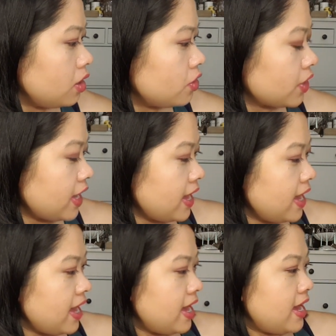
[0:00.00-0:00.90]

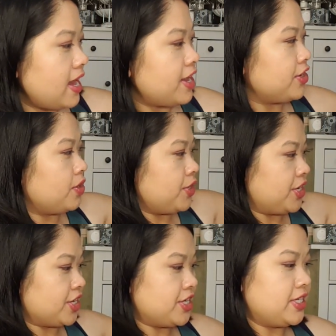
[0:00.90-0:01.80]
Okay, I know what
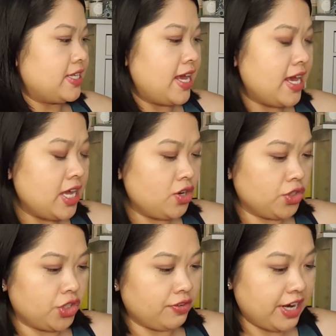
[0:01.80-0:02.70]
you're going to say.
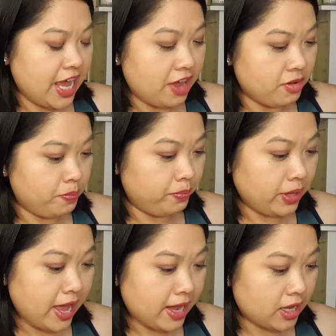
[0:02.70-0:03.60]
Don't you already have a
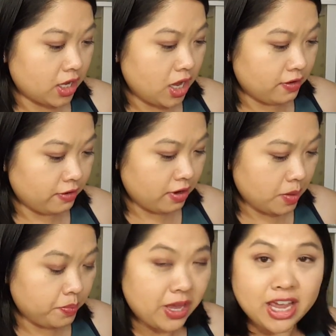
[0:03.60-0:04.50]
black
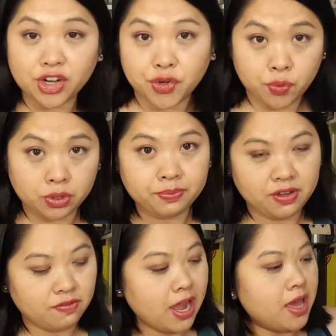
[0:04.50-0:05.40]
cover-up? And you would
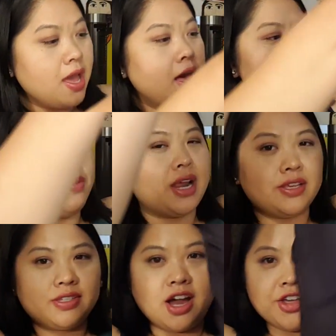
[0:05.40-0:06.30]
be right, but I
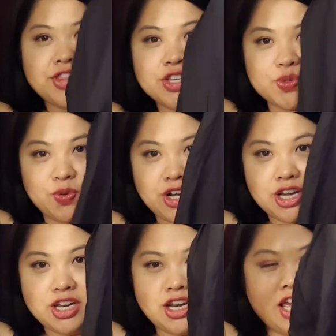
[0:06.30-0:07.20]
saw this
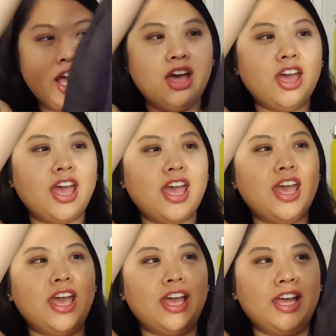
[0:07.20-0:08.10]
one
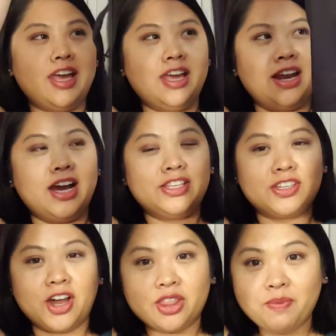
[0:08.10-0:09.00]
and I
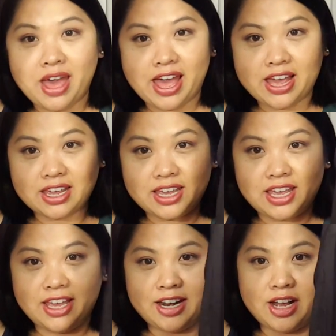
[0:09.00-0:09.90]
saw the back
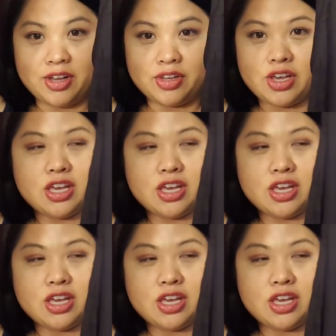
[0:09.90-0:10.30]
and I